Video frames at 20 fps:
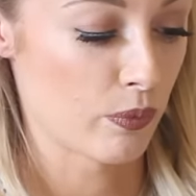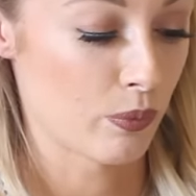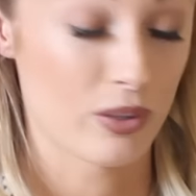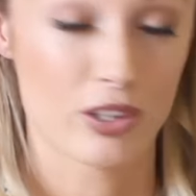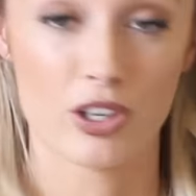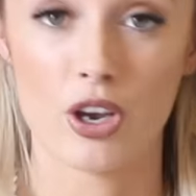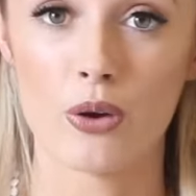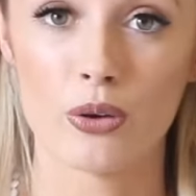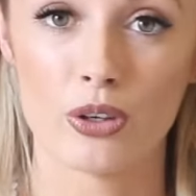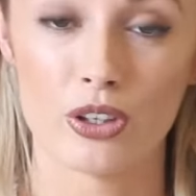
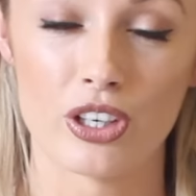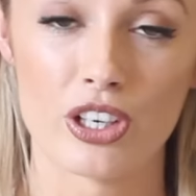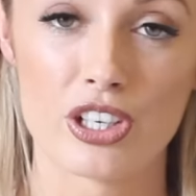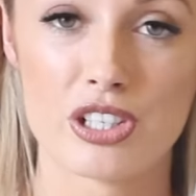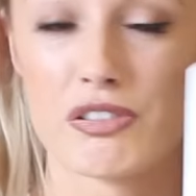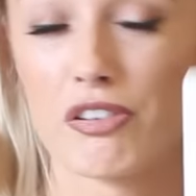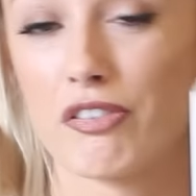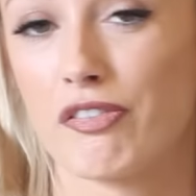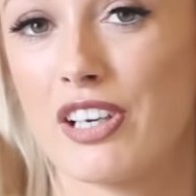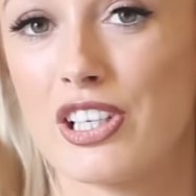with
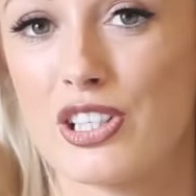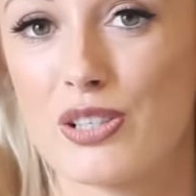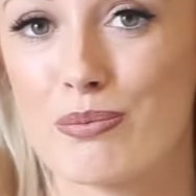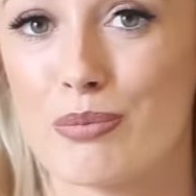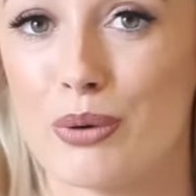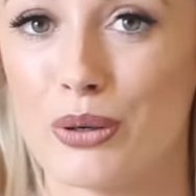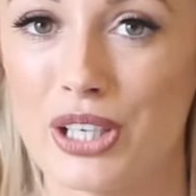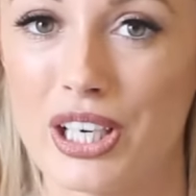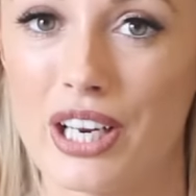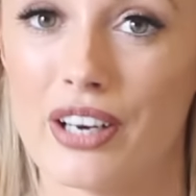coconuts for face and
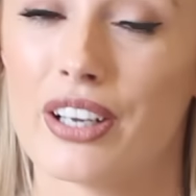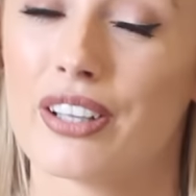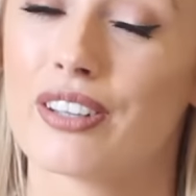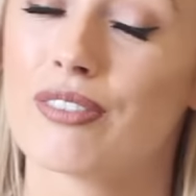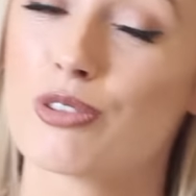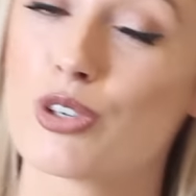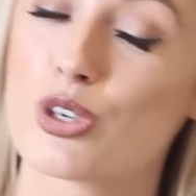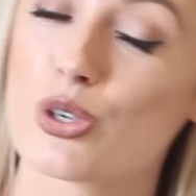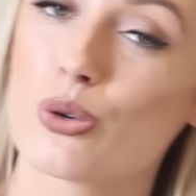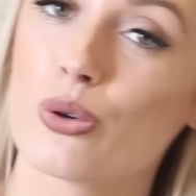body, and I'm
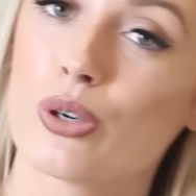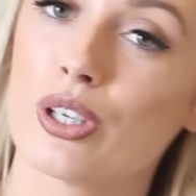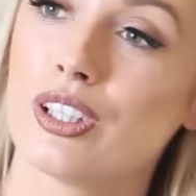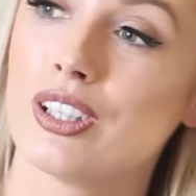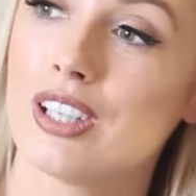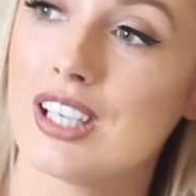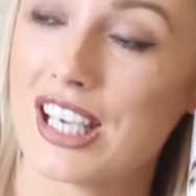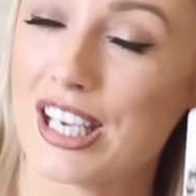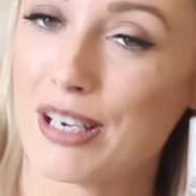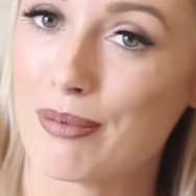sure in
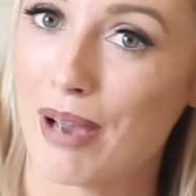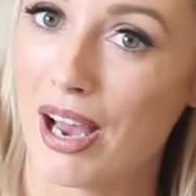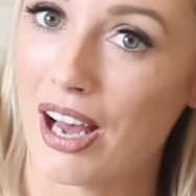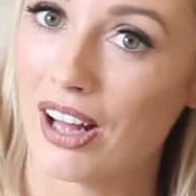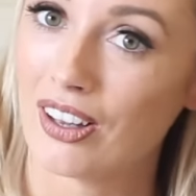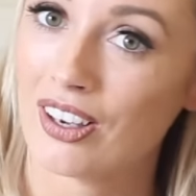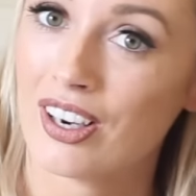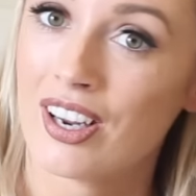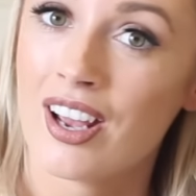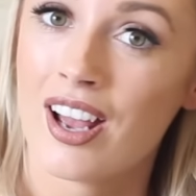the
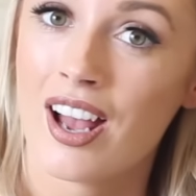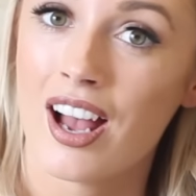email